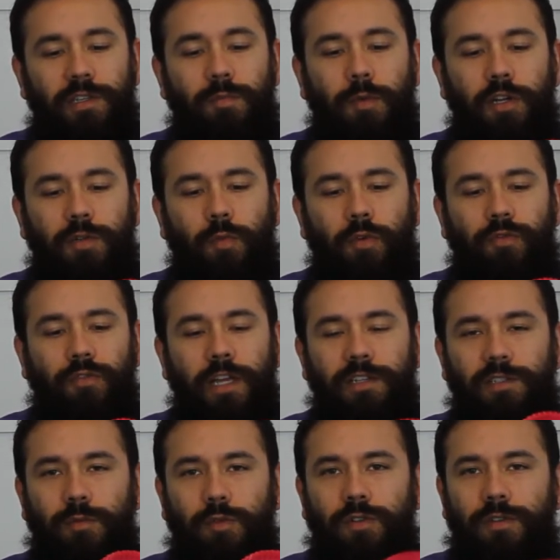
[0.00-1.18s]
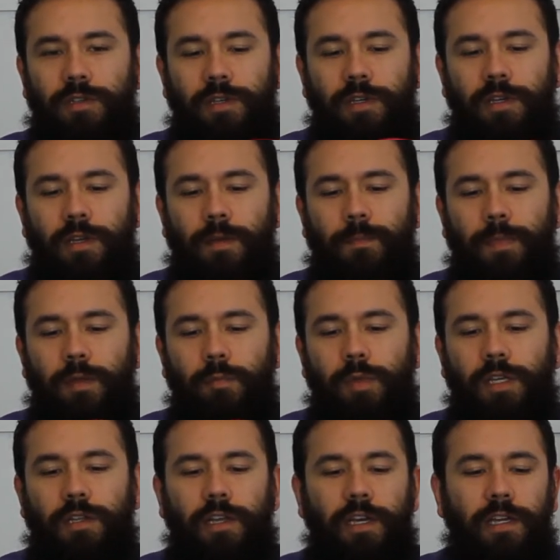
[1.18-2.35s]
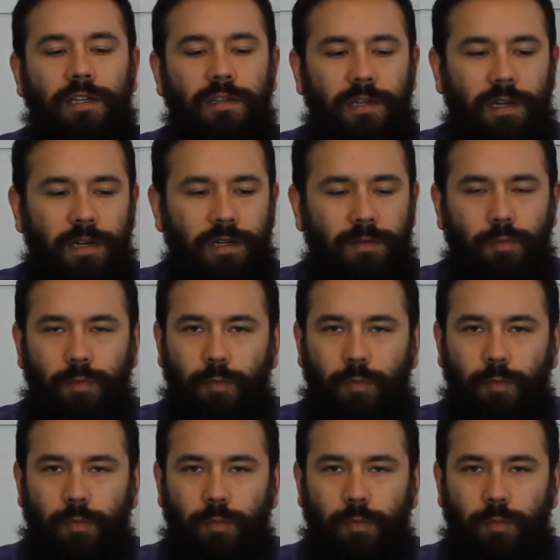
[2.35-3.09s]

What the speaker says: It's much more flexible than PLA,